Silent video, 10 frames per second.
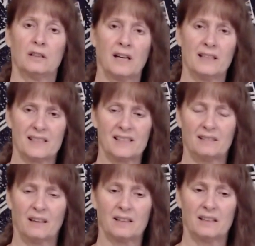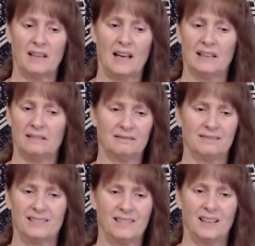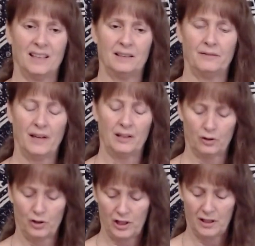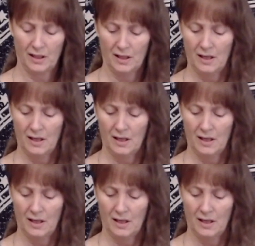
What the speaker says: kind of stuck in that kind of energy.